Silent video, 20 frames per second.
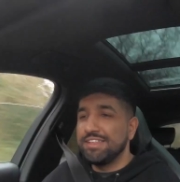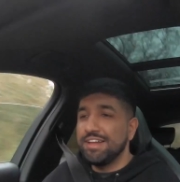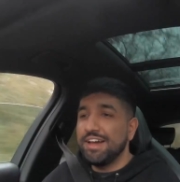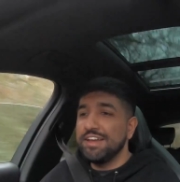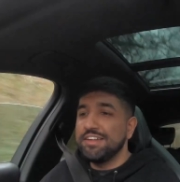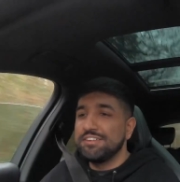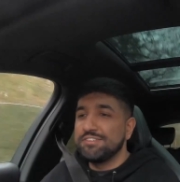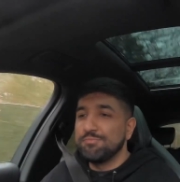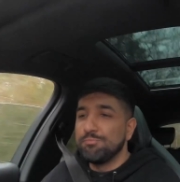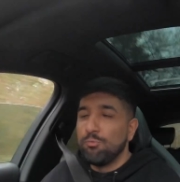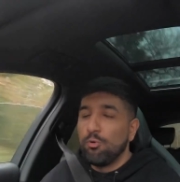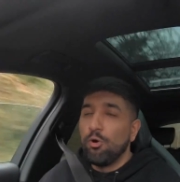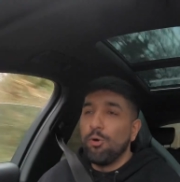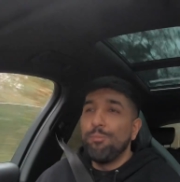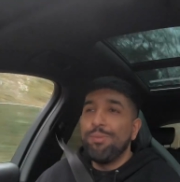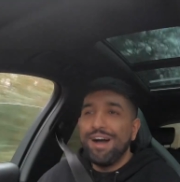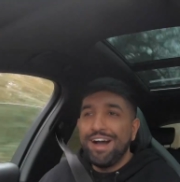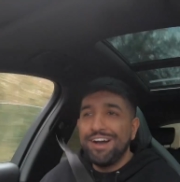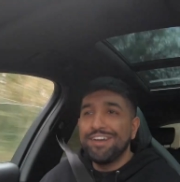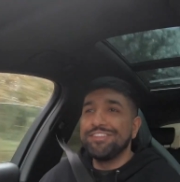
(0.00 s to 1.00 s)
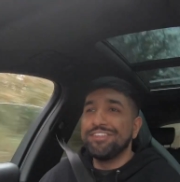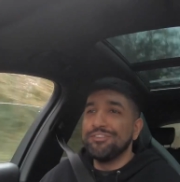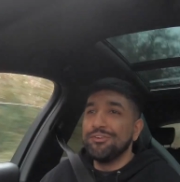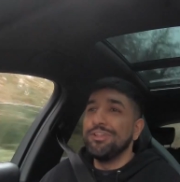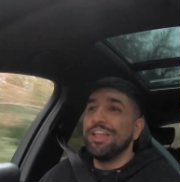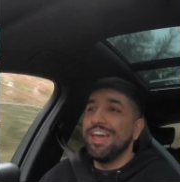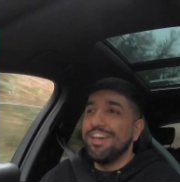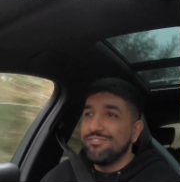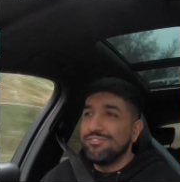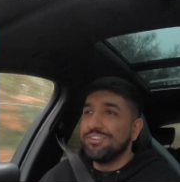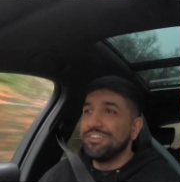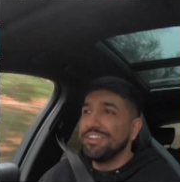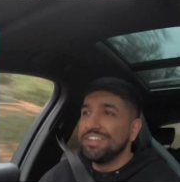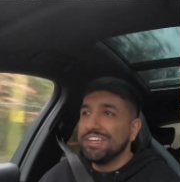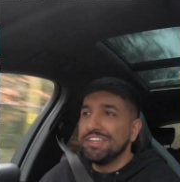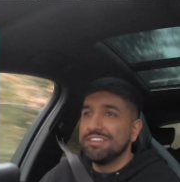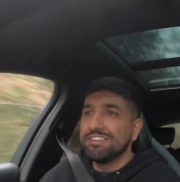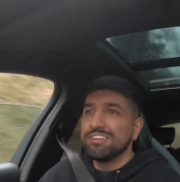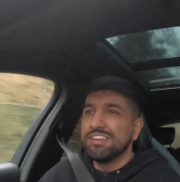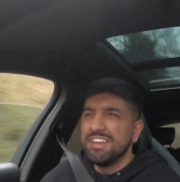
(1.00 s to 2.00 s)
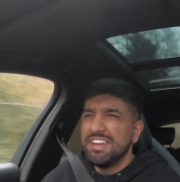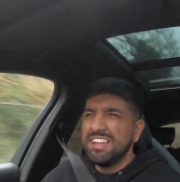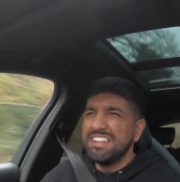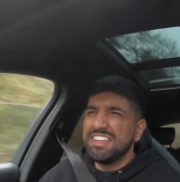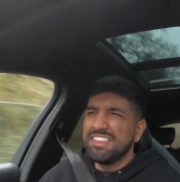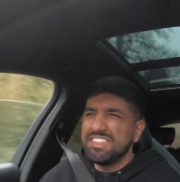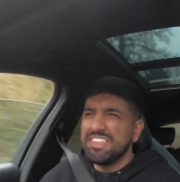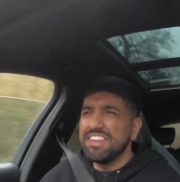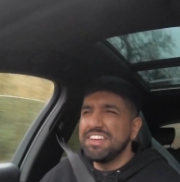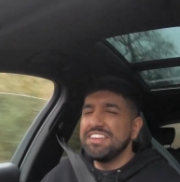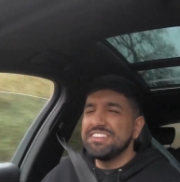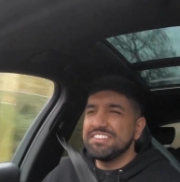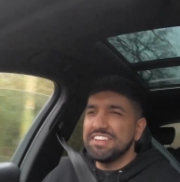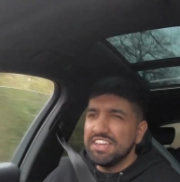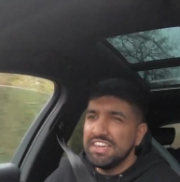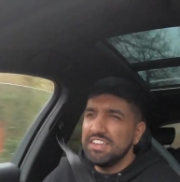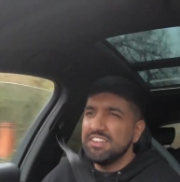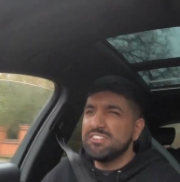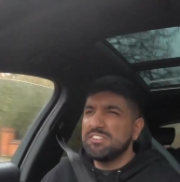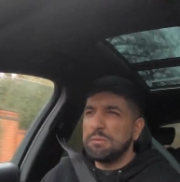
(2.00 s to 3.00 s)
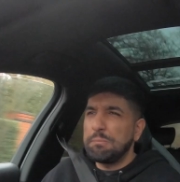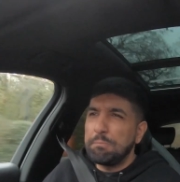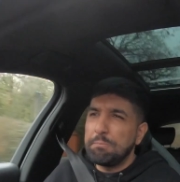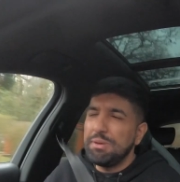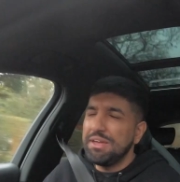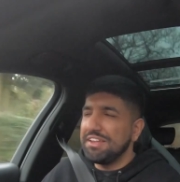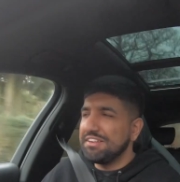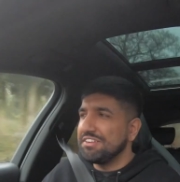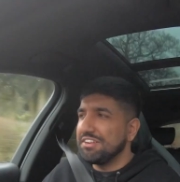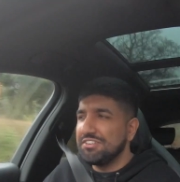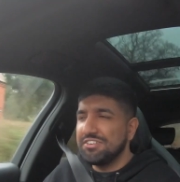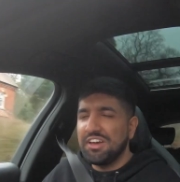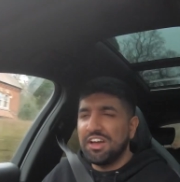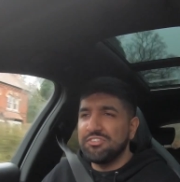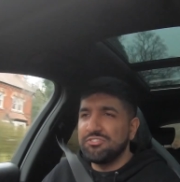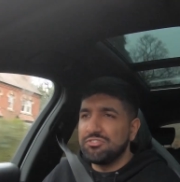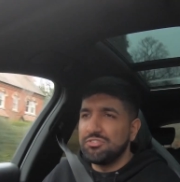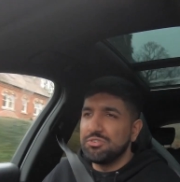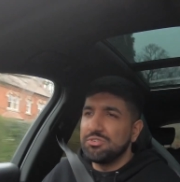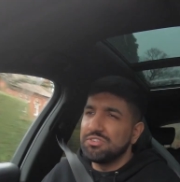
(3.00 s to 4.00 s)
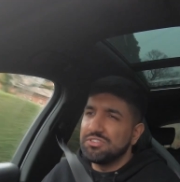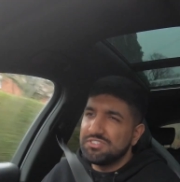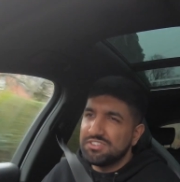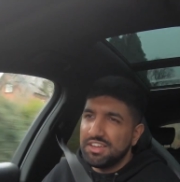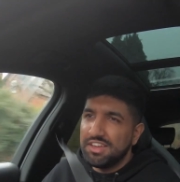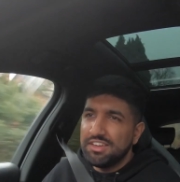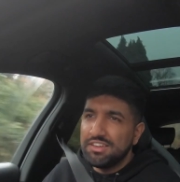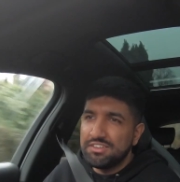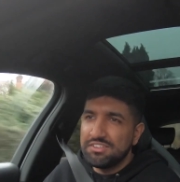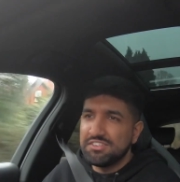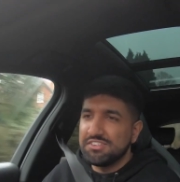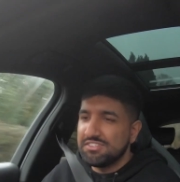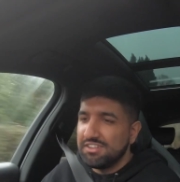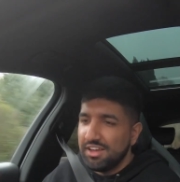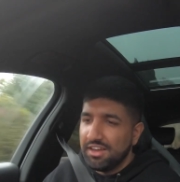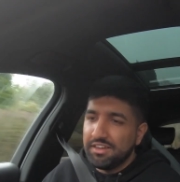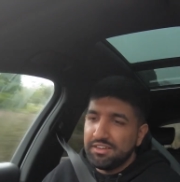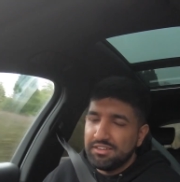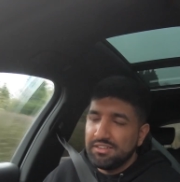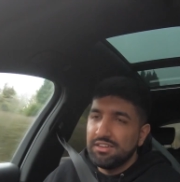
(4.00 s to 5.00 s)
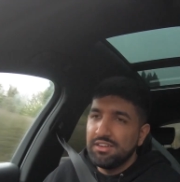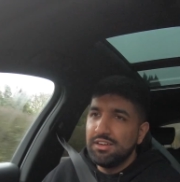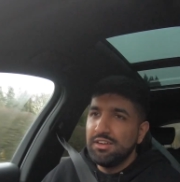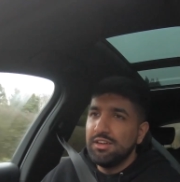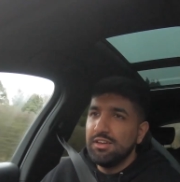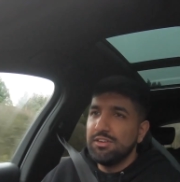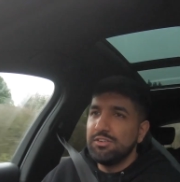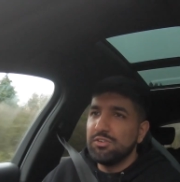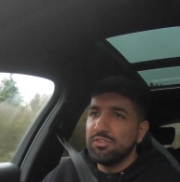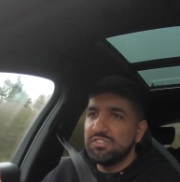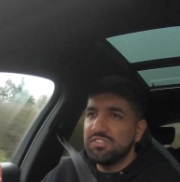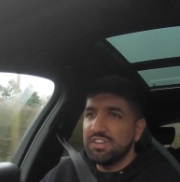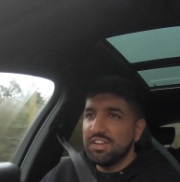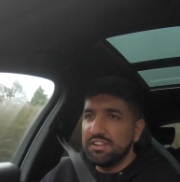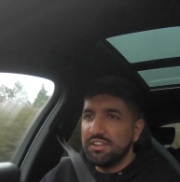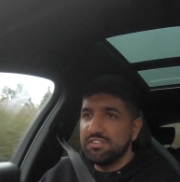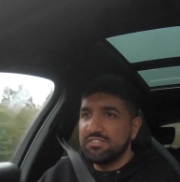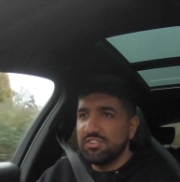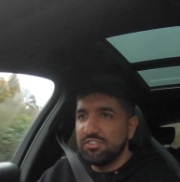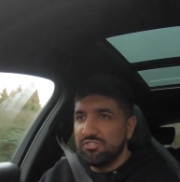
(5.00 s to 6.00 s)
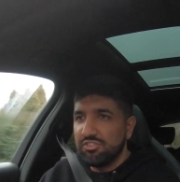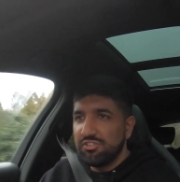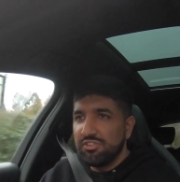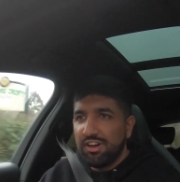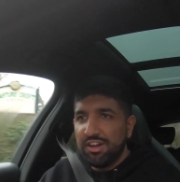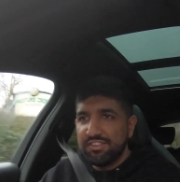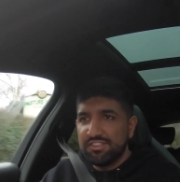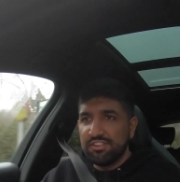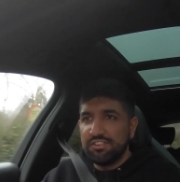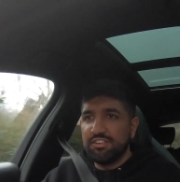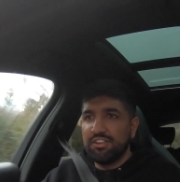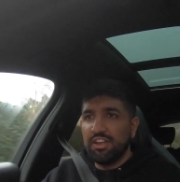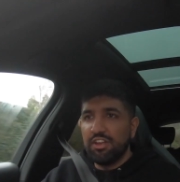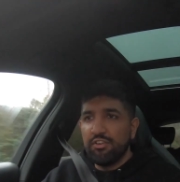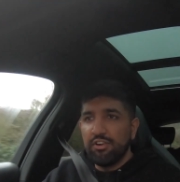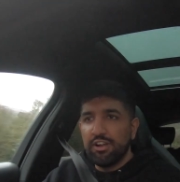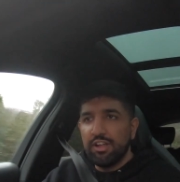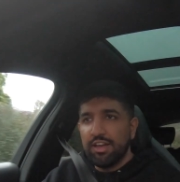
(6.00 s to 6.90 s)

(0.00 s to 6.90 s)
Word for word: that is more power than you'll ever need. The thing is, it is a bit detached, you could say, because it's like you're sitting in such a nice interior